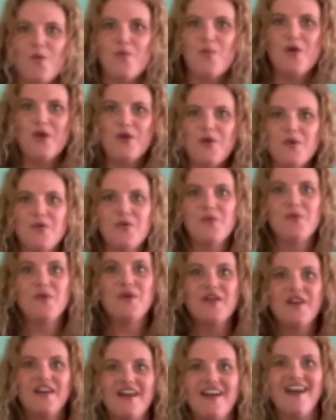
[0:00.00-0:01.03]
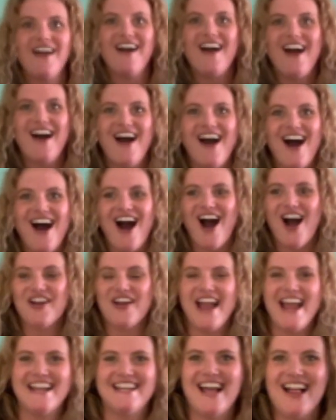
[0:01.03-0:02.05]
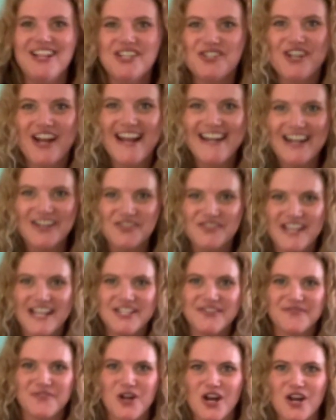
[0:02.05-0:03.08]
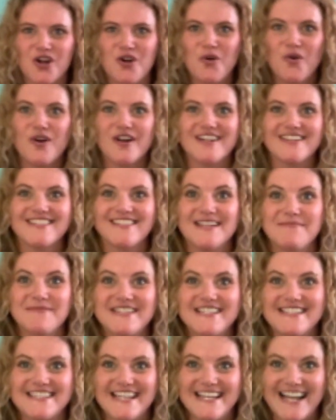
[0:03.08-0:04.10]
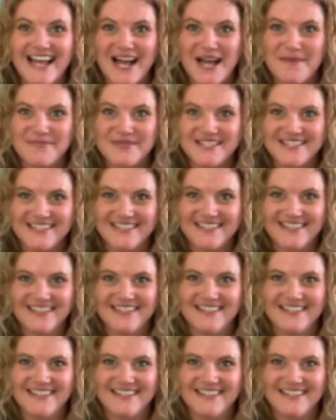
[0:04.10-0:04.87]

Woo! All right, now let's try an exercise for our core, some sit-ups.